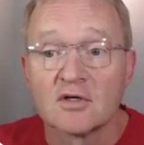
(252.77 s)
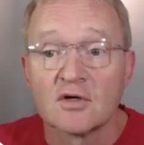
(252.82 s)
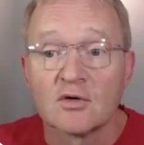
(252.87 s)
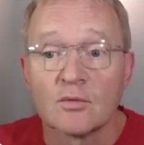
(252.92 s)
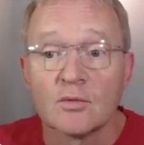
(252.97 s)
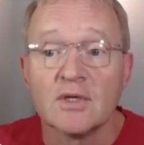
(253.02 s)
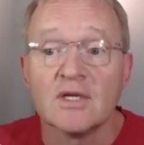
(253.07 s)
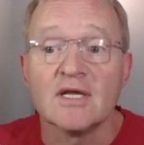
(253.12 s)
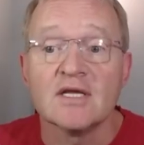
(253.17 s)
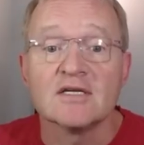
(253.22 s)

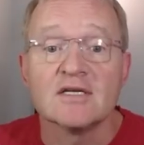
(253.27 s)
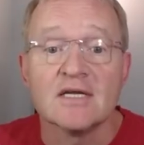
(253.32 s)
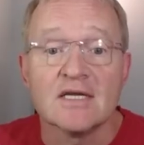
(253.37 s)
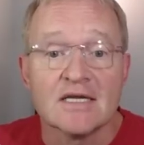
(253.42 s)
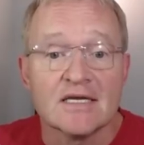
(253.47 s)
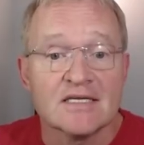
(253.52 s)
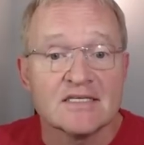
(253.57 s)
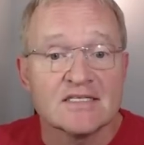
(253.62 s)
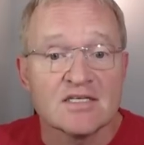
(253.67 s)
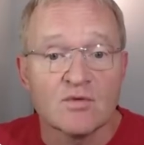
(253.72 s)
we need an
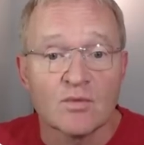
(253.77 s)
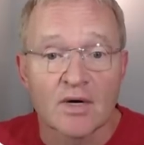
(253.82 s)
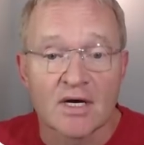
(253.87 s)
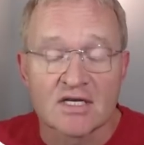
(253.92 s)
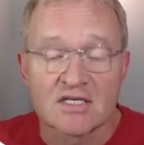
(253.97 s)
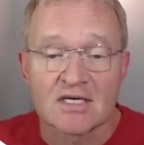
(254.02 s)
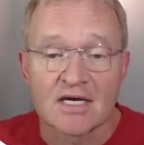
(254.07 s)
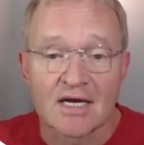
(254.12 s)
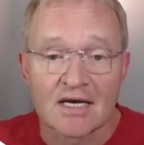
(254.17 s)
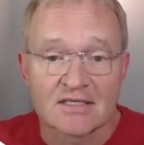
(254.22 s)
easy way
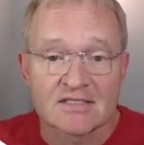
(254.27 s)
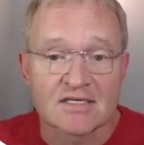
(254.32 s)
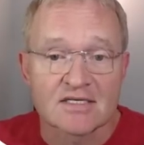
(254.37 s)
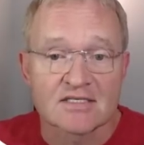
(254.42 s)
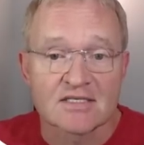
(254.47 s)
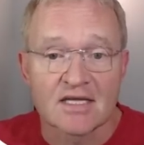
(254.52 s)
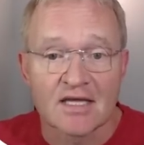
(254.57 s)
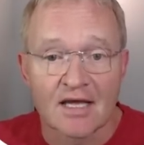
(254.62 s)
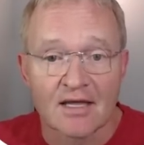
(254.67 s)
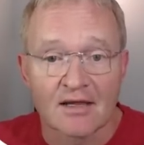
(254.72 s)
to access
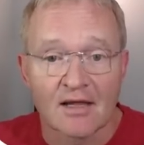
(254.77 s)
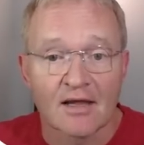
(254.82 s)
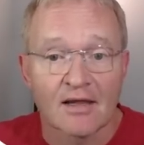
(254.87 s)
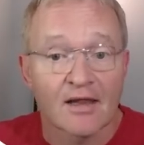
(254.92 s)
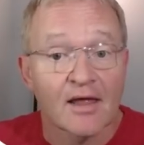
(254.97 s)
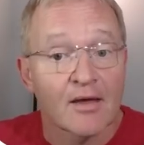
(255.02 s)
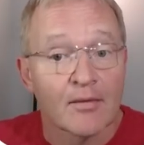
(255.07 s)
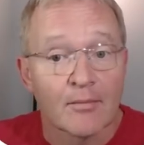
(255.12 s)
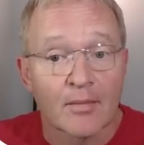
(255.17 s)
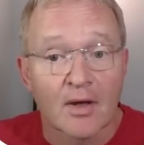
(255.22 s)
the
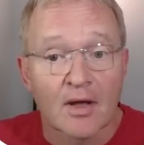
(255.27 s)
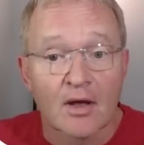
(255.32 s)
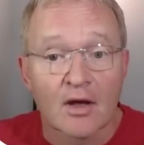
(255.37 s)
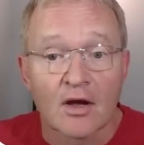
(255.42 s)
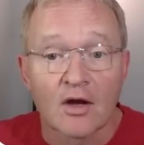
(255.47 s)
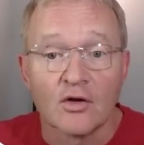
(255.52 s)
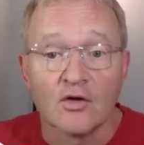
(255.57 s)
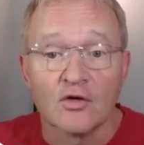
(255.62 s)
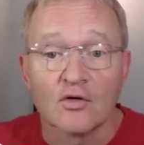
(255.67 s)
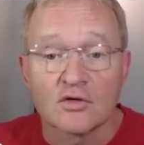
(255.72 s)
LLM
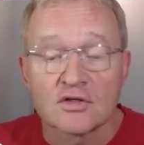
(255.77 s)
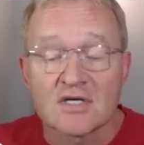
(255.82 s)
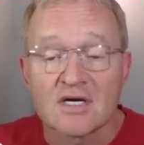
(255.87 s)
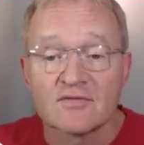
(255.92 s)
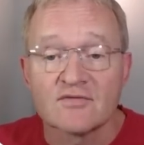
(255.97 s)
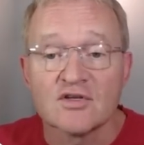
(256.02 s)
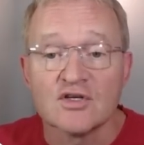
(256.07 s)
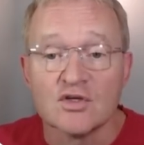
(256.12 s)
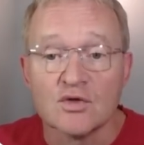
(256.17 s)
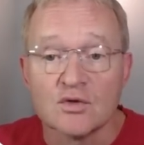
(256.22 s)
and not have
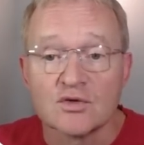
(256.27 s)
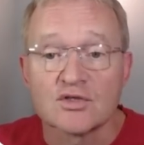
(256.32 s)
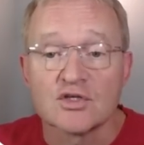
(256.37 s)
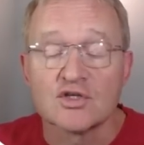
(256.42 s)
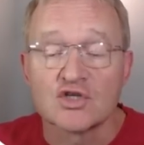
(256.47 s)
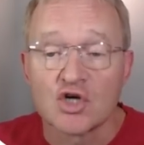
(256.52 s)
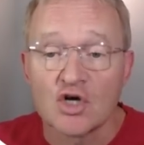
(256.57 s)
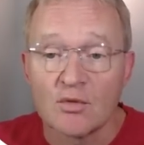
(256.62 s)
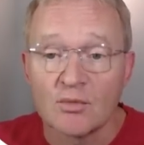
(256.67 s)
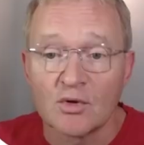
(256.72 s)
to use the
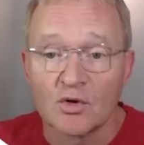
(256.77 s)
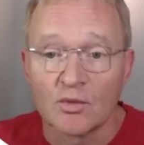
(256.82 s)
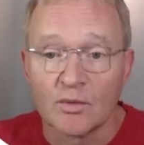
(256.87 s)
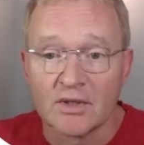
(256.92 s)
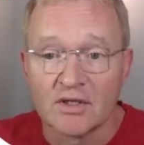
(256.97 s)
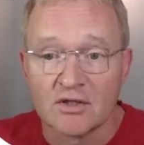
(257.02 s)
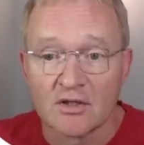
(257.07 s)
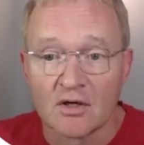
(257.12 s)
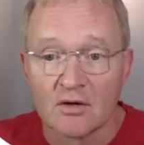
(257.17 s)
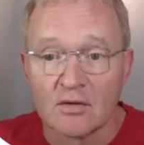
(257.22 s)
terminal
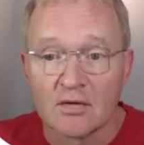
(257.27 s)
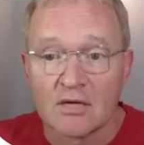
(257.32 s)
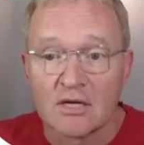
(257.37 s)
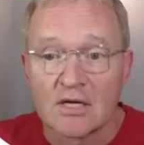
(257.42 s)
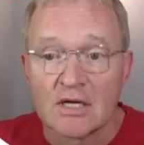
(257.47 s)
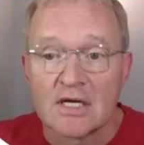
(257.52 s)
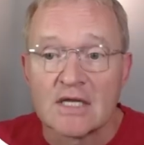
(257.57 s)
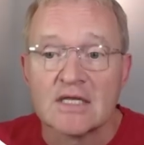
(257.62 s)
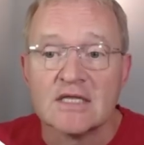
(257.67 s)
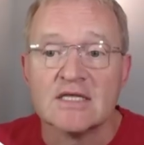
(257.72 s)
window.
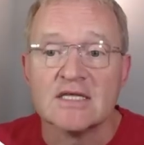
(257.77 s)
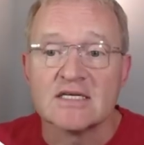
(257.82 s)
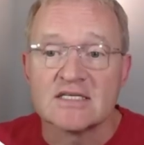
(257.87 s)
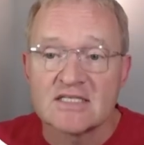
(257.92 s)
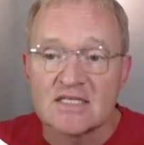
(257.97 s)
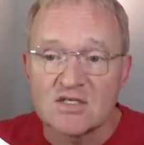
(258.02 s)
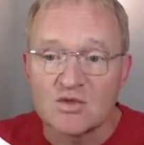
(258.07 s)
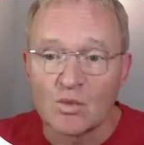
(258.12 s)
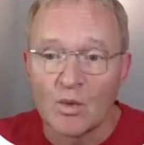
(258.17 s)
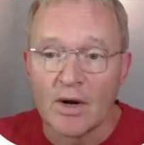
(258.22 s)
This
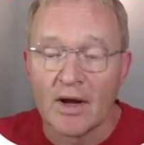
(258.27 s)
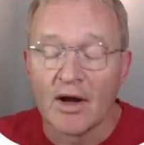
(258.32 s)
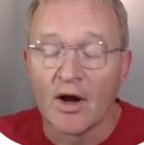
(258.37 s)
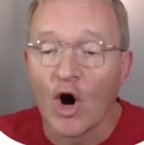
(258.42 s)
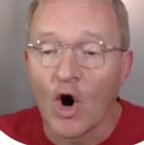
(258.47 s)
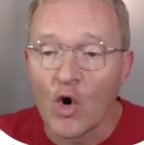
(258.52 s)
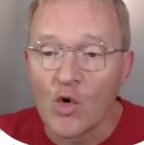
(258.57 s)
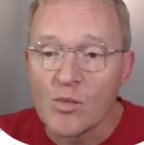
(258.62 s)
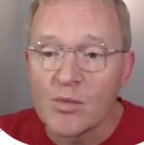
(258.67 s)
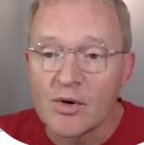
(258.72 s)
is where
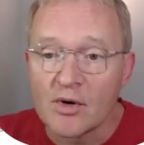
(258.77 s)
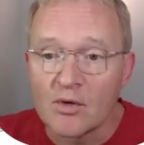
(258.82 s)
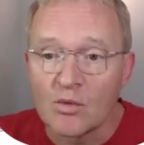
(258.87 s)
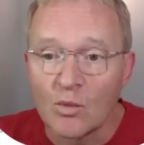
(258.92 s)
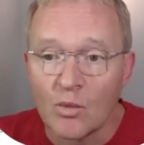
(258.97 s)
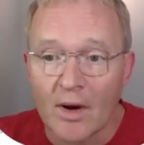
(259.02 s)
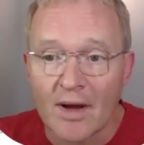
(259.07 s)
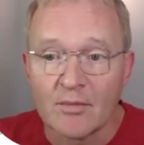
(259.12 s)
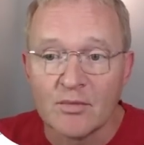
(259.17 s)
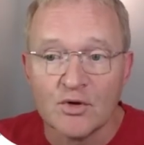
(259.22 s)

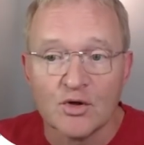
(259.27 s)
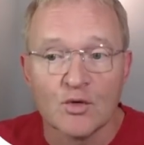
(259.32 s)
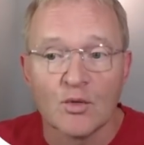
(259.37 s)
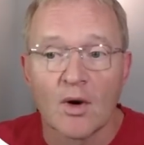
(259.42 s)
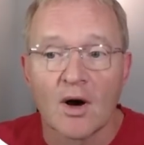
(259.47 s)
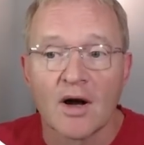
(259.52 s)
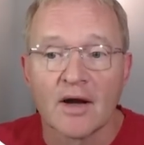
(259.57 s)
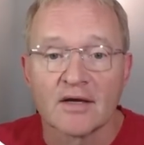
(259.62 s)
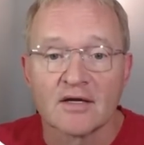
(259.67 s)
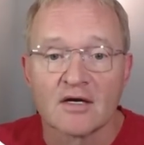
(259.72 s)

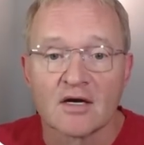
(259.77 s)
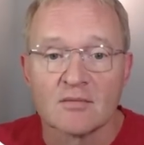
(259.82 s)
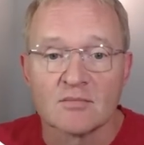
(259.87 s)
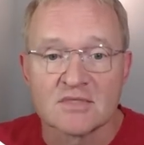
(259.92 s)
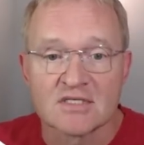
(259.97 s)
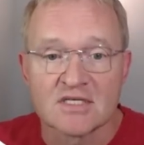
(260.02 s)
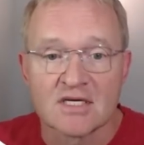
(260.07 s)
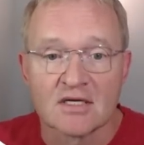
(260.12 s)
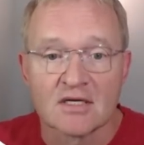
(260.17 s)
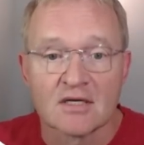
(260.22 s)
OpenWebUI
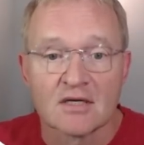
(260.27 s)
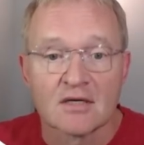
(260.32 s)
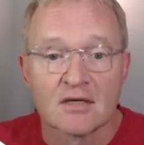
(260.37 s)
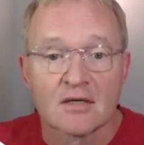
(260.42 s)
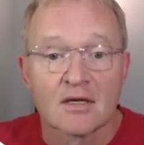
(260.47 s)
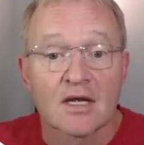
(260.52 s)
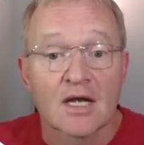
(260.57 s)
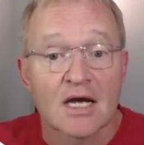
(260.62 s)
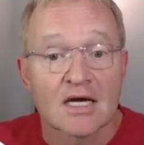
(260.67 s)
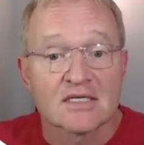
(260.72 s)
comes in,
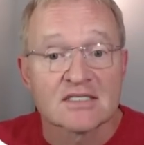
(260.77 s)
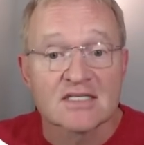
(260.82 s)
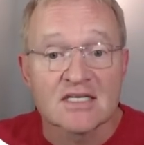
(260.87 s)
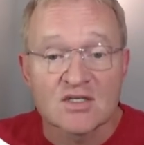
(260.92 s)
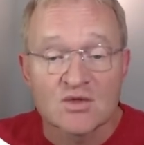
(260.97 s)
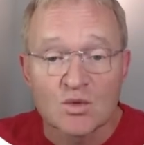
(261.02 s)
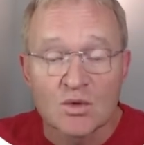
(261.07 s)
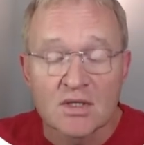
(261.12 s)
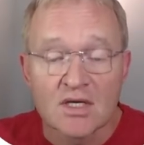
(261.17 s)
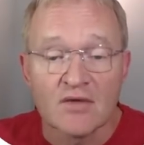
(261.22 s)
as
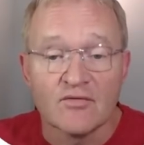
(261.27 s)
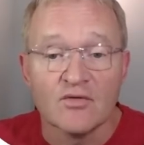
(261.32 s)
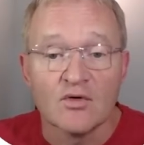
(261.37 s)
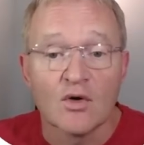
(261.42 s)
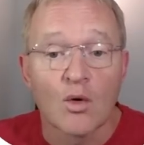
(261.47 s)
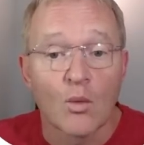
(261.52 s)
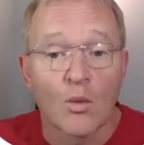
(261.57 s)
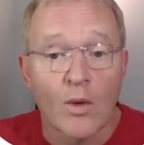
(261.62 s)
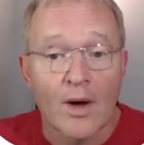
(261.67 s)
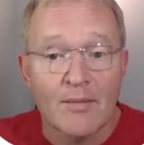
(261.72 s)
this will give you
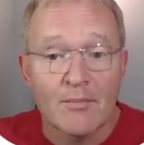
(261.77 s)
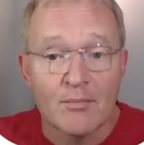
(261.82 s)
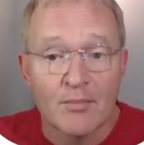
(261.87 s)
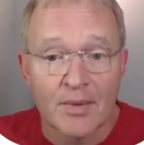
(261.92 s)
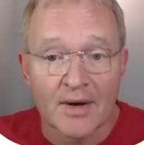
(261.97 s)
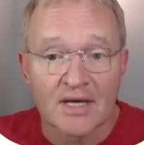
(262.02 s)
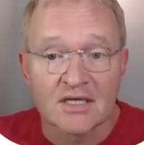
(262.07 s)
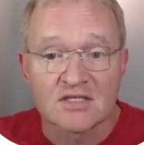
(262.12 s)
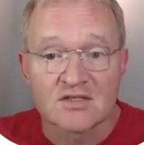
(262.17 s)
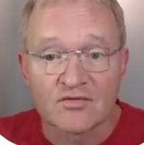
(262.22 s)
a
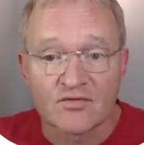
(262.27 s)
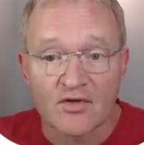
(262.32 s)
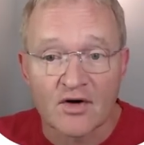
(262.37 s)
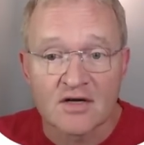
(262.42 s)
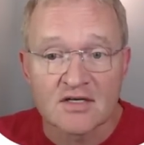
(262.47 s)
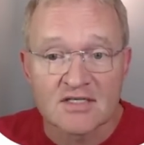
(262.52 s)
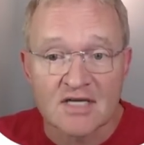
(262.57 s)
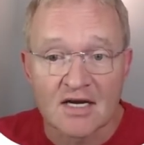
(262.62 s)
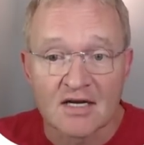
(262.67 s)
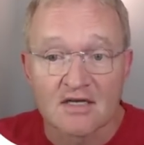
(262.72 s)
web-based
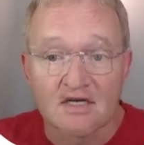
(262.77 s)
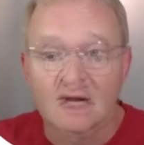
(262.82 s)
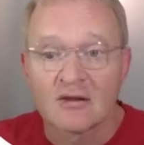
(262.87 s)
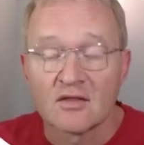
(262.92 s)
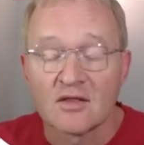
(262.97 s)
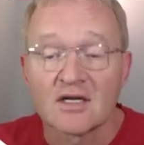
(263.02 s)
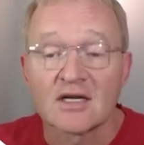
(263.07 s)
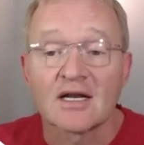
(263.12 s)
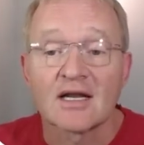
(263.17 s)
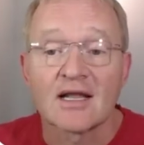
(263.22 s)
front-end
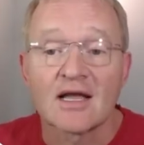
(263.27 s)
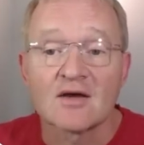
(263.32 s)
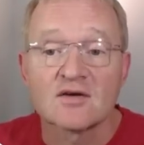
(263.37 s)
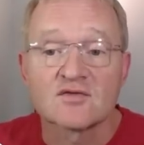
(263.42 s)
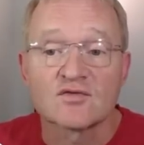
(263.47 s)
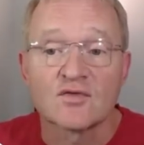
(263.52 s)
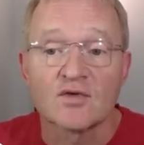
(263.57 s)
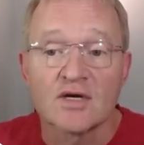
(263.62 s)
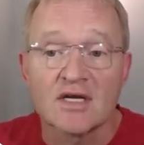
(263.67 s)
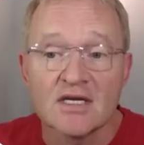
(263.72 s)
that allows
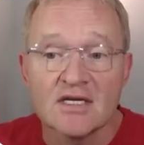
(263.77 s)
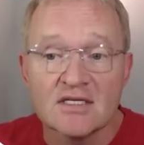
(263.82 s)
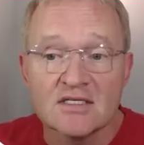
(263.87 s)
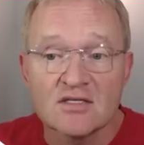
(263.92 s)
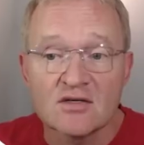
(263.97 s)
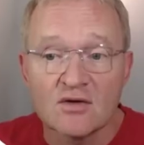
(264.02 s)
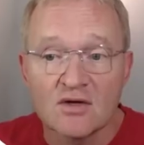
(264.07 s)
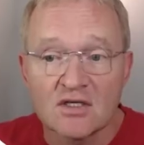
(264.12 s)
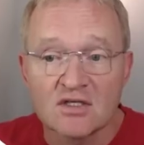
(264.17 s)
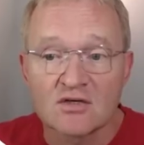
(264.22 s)
for
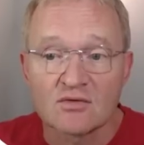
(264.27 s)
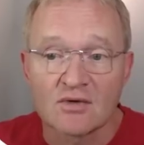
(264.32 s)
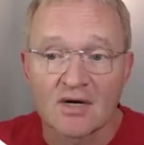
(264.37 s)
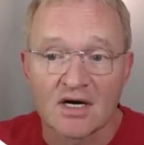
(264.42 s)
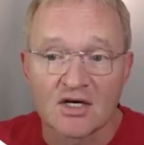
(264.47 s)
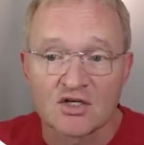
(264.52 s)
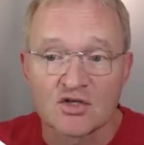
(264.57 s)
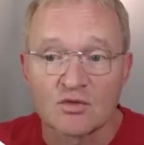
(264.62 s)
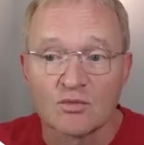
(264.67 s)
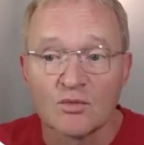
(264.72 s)
easy
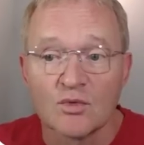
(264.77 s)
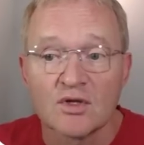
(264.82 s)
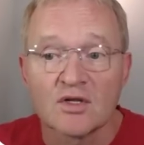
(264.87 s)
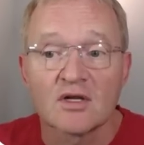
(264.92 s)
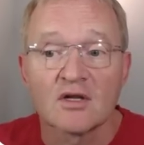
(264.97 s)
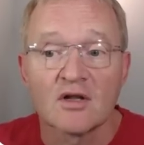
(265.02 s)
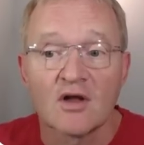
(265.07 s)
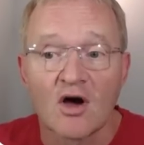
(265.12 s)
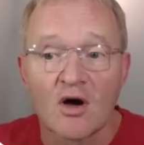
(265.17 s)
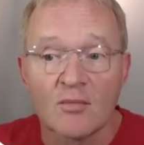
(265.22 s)
interaction with the
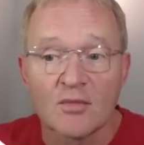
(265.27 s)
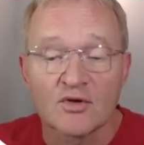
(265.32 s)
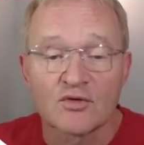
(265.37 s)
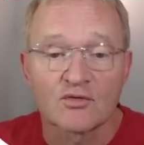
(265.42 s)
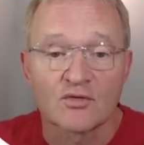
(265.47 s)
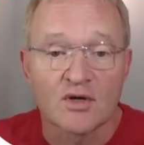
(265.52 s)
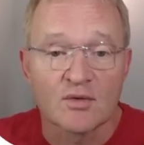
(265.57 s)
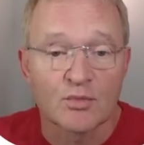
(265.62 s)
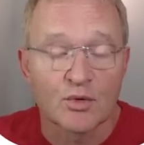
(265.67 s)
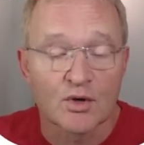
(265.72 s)
Ollama
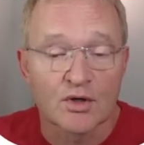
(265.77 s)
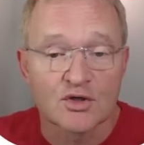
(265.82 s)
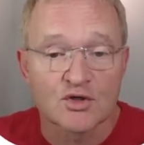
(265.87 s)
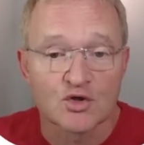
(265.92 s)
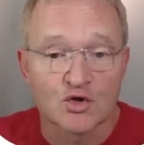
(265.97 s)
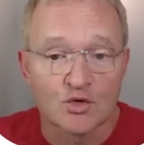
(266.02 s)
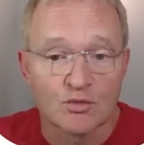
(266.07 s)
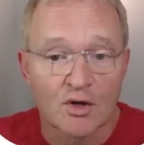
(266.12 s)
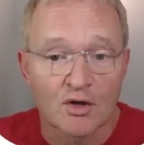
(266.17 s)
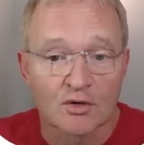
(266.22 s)

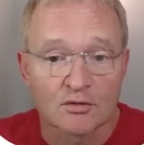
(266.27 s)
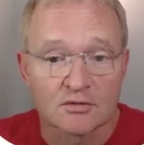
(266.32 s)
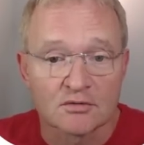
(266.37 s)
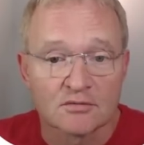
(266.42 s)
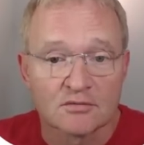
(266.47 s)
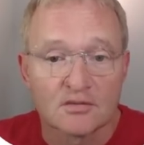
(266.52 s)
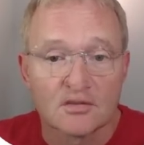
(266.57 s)
3.2 model.